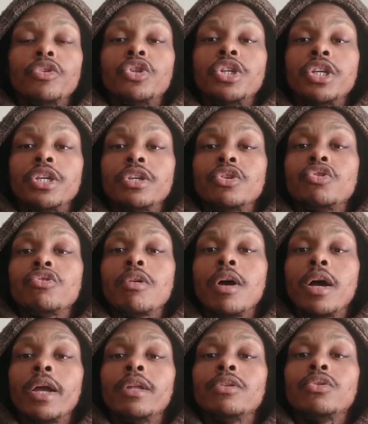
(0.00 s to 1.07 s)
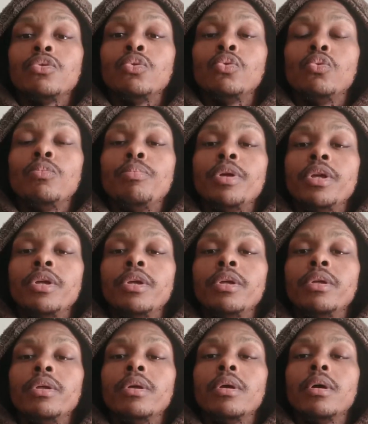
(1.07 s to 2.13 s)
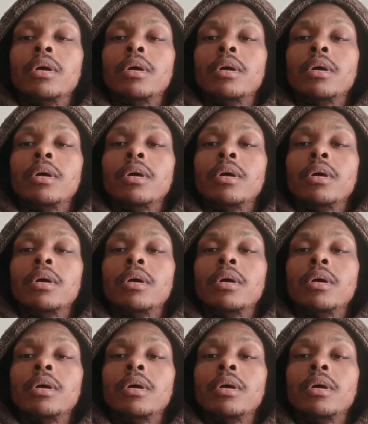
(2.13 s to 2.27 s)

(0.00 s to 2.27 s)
She is trying to be